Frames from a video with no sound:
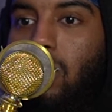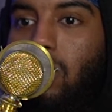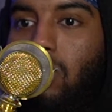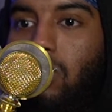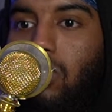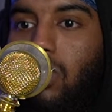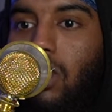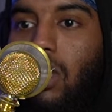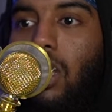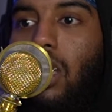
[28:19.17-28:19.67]

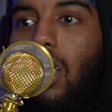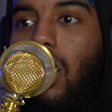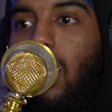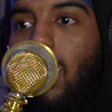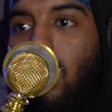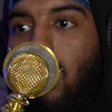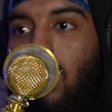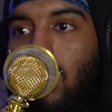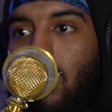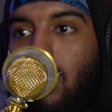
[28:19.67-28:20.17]
telling you to
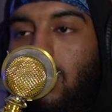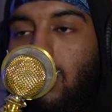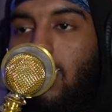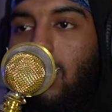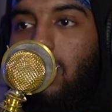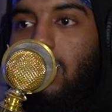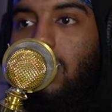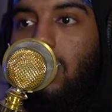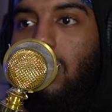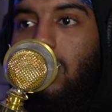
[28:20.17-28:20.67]

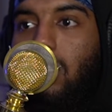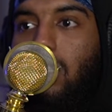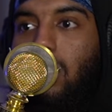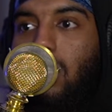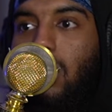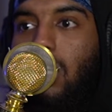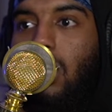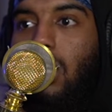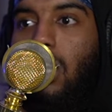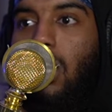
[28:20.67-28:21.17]

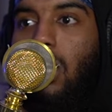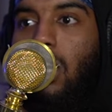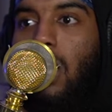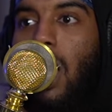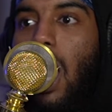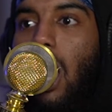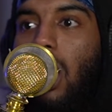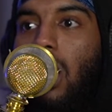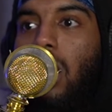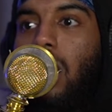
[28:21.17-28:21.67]

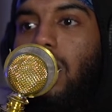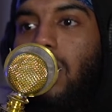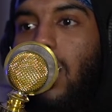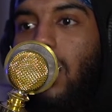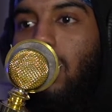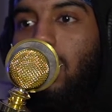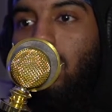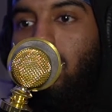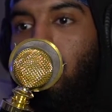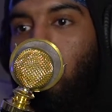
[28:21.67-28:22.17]
not
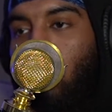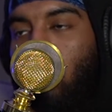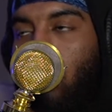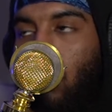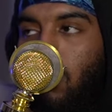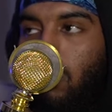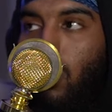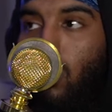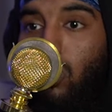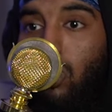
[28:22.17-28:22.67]
learn how to
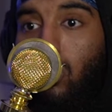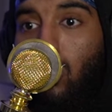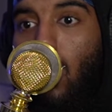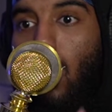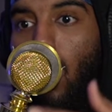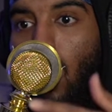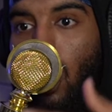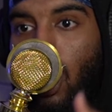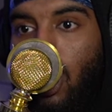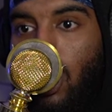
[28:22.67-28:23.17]
control your
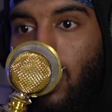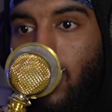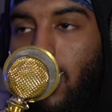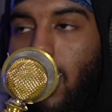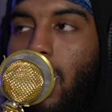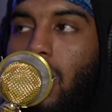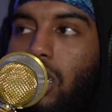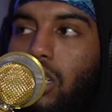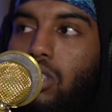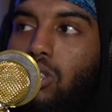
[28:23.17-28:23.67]
emotions.
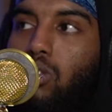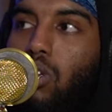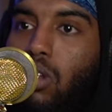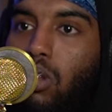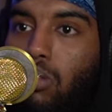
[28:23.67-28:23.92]
Learn how to